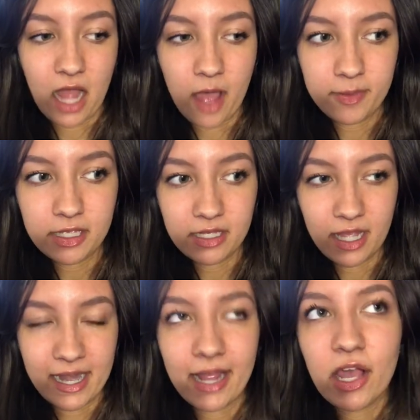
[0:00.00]

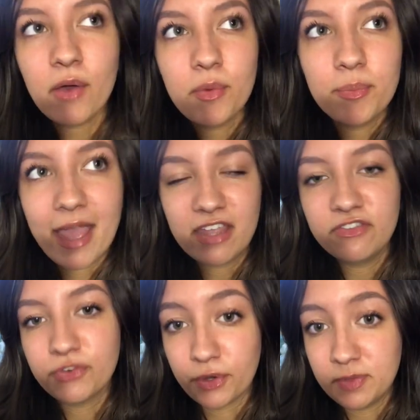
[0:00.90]
I go back
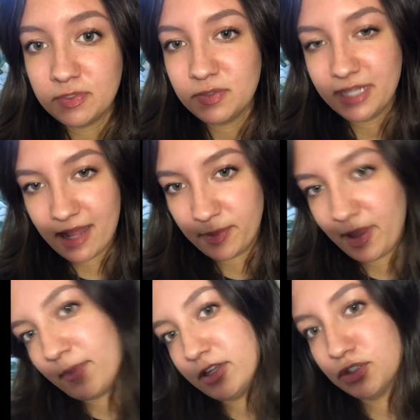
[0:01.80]
and forth between
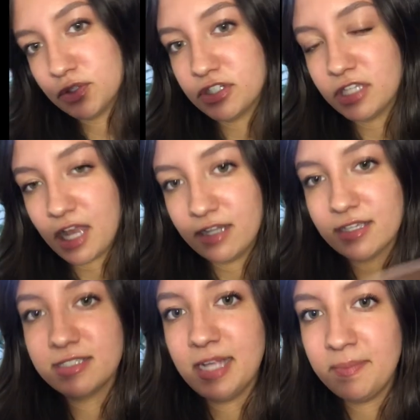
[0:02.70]
Alabama and Georgia a lot
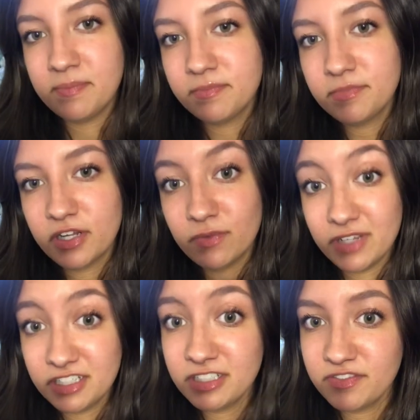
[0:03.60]
because I'm
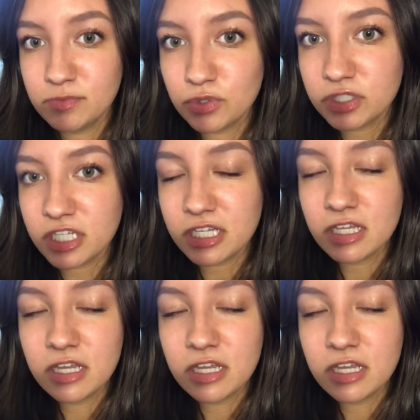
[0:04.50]
originally from Georgia.